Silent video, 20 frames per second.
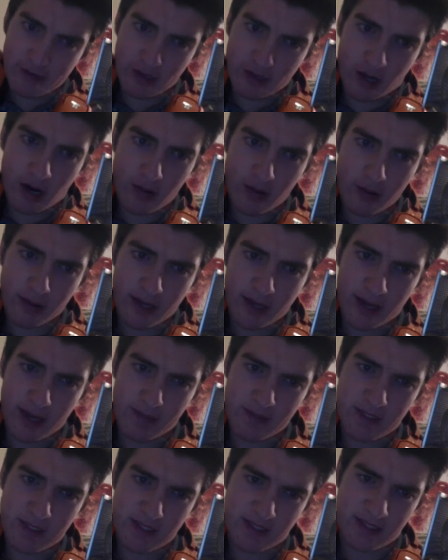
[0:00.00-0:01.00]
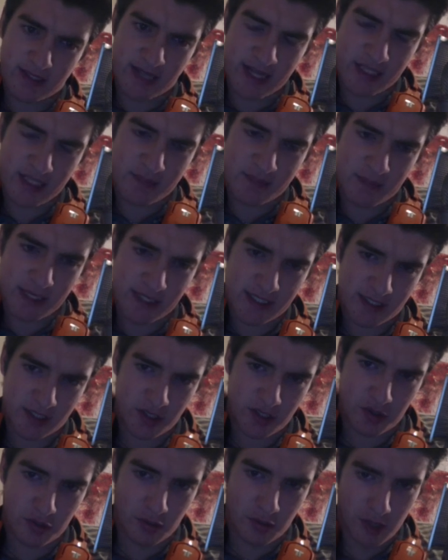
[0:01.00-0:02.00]
horror game since Dead Space
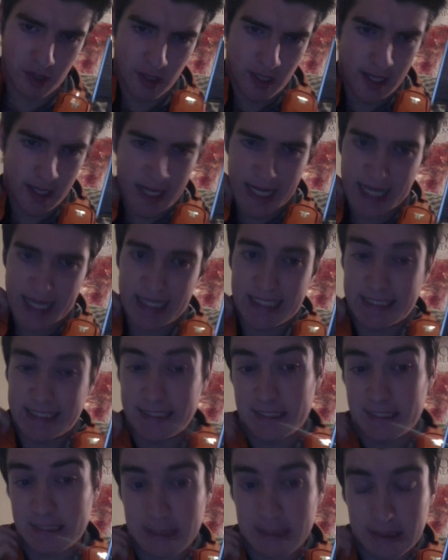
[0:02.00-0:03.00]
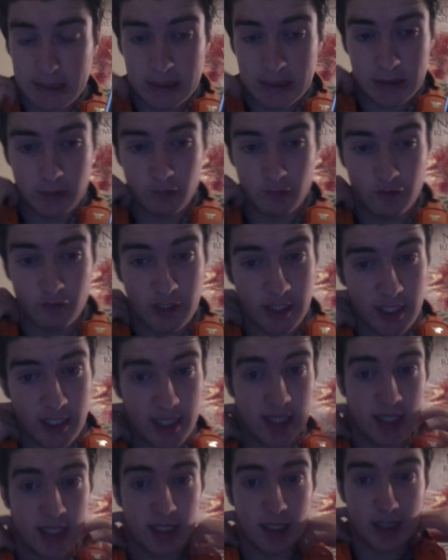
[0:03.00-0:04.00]
2. And really,